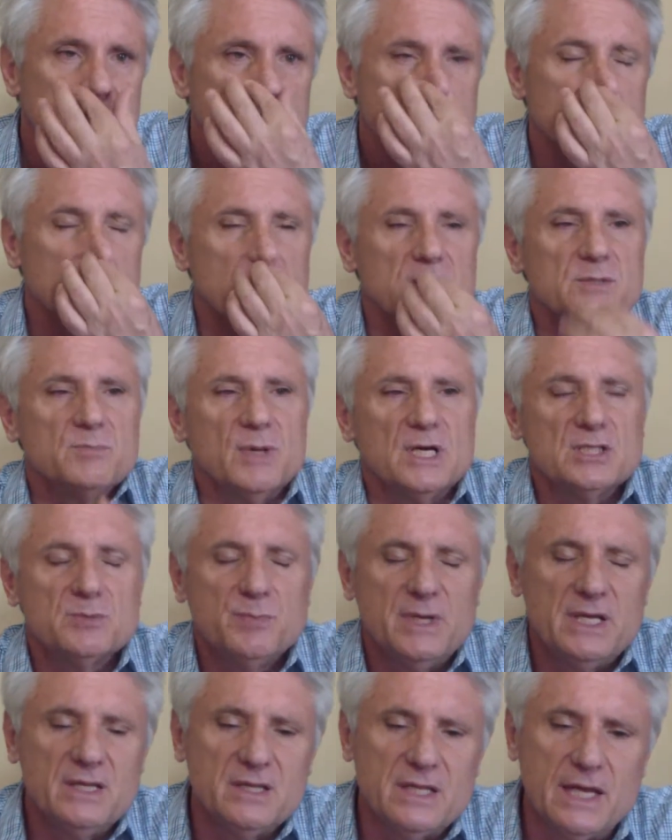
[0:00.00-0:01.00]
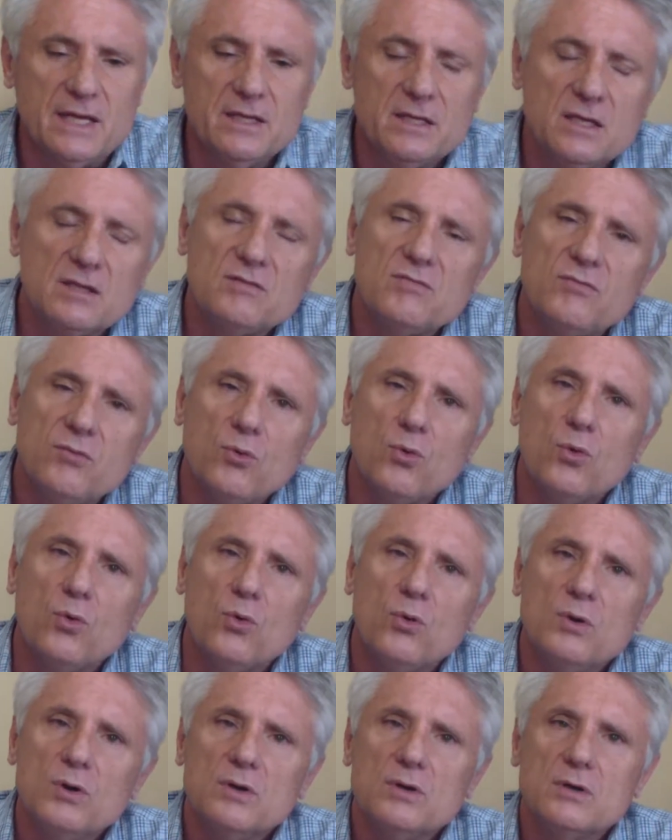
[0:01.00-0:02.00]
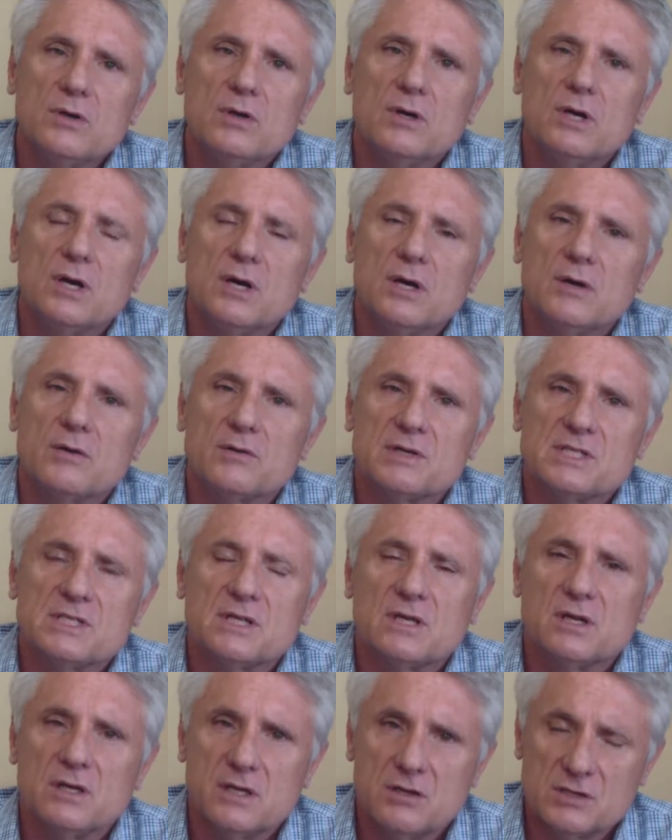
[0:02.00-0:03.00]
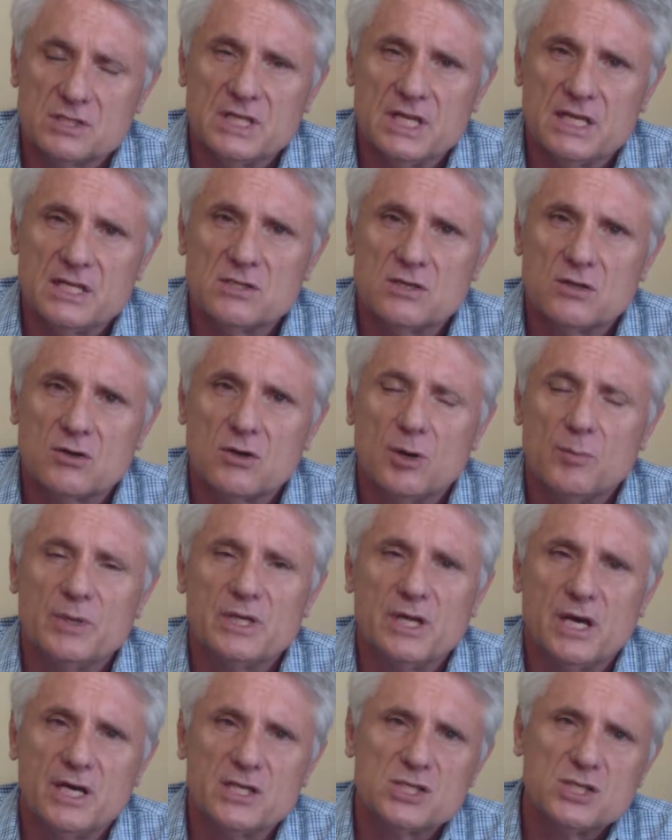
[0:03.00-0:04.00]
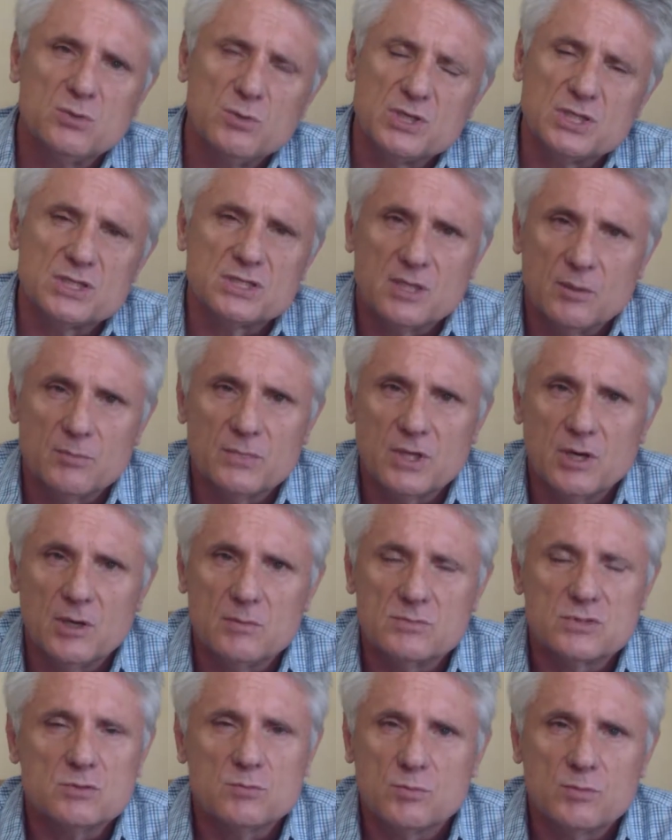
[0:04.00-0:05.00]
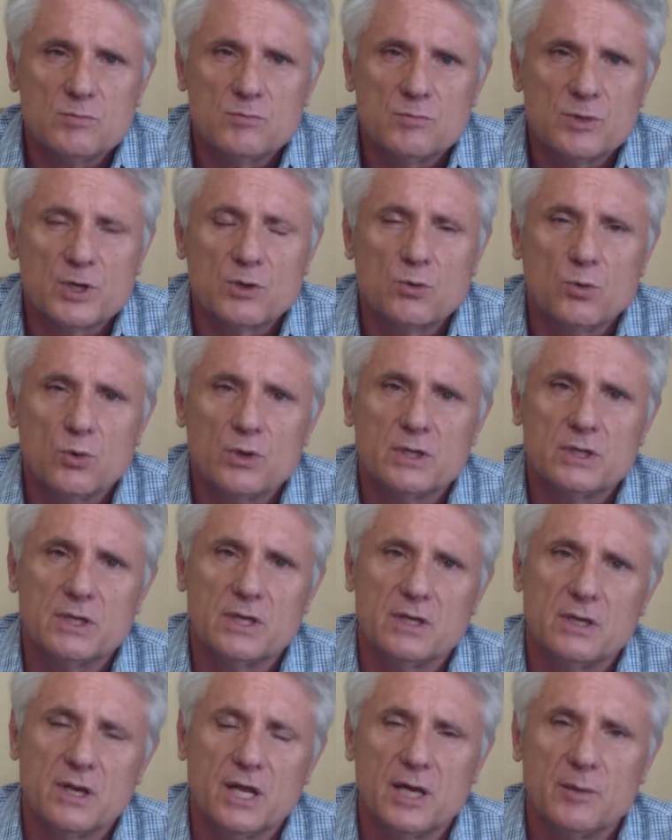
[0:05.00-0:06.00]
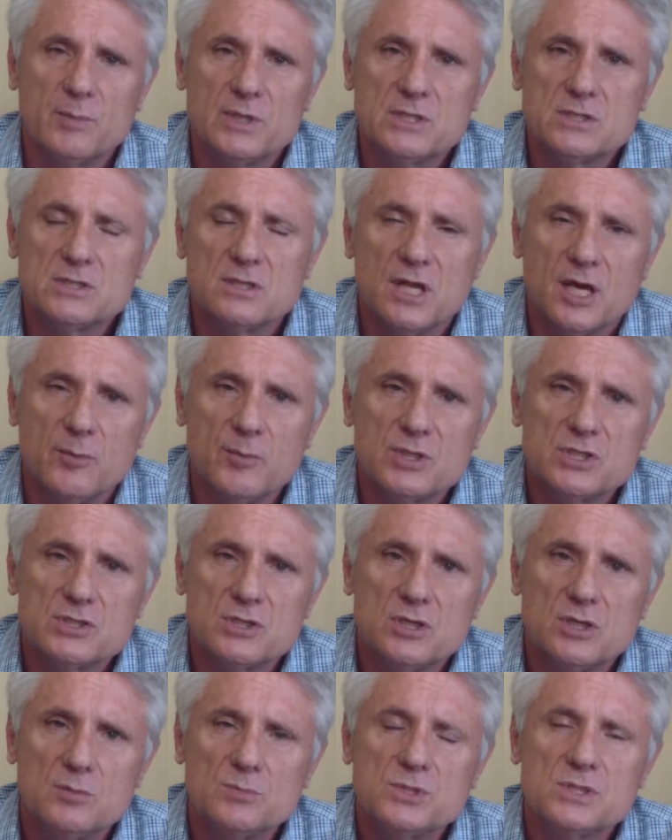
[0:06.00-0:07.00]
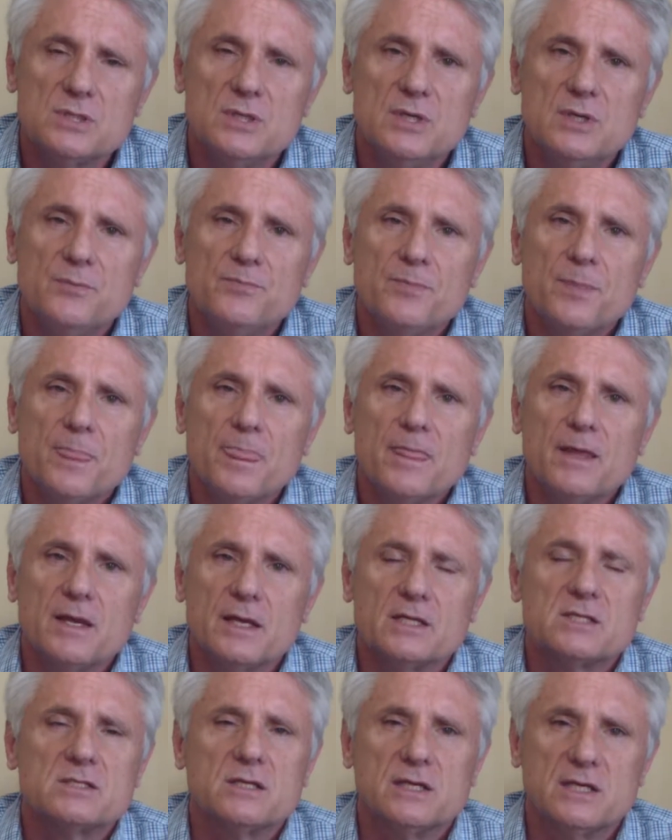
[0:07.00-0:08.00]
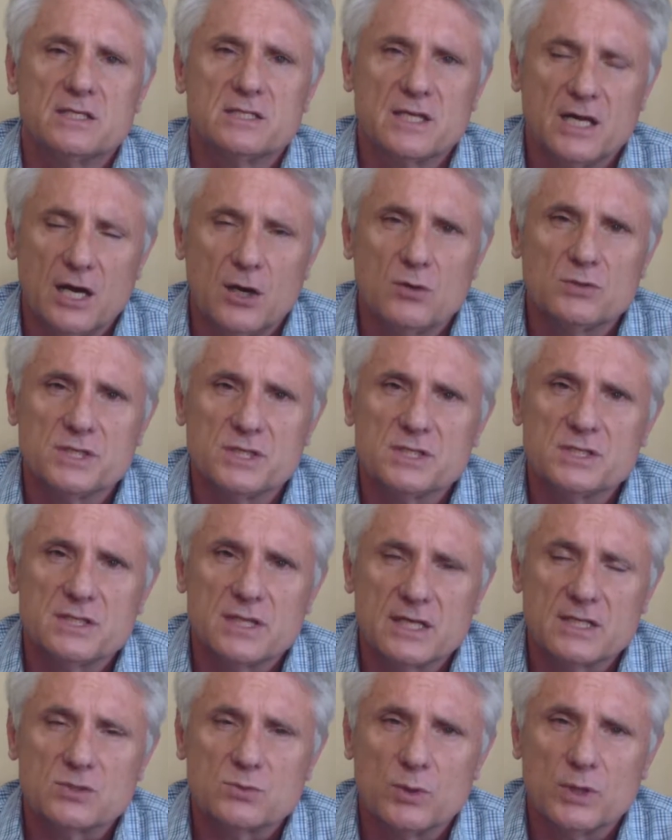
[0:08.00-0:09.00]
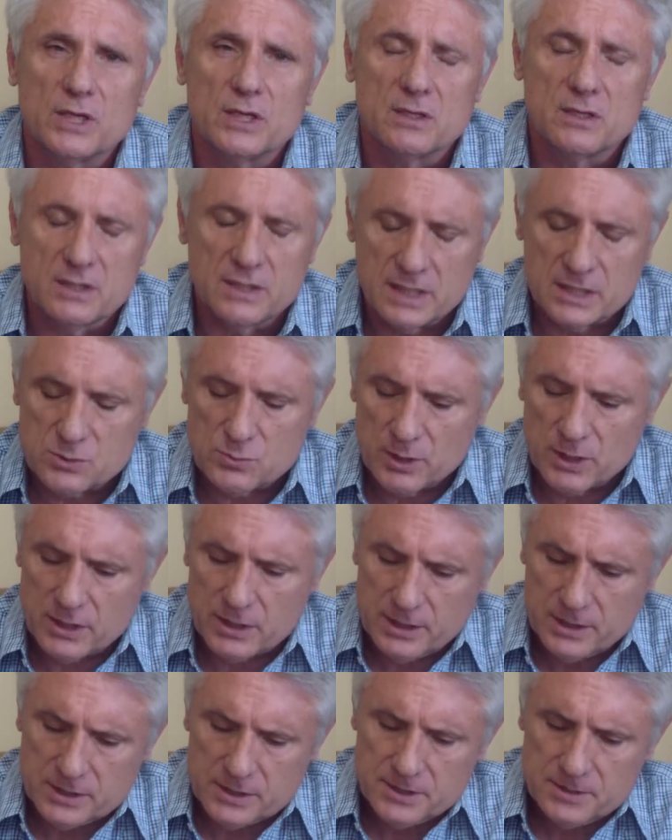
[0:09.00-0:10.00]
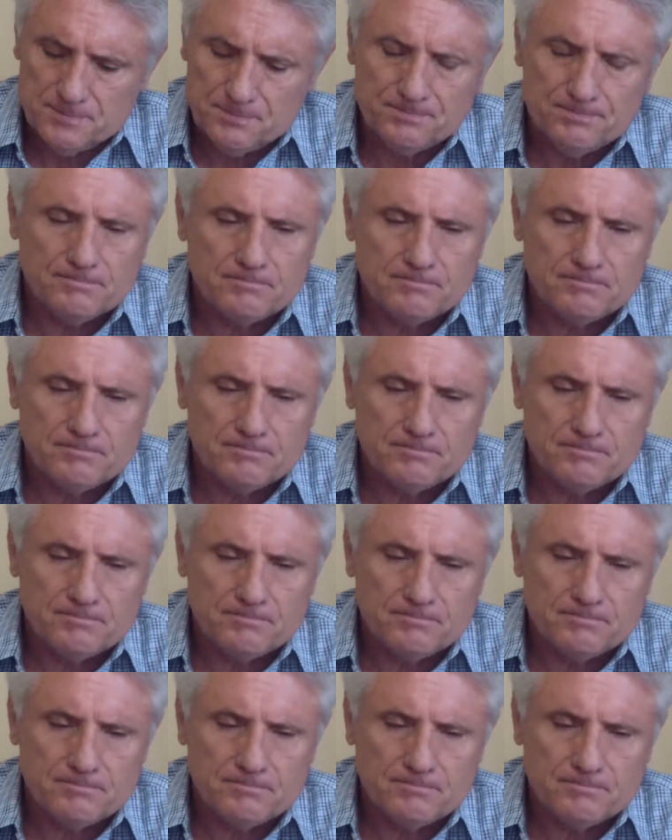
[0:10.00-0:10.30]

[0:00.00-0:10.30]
So it must be intended for residential accommodation, which is sometimes we call it in layman's terms. It's houses. That's what it is.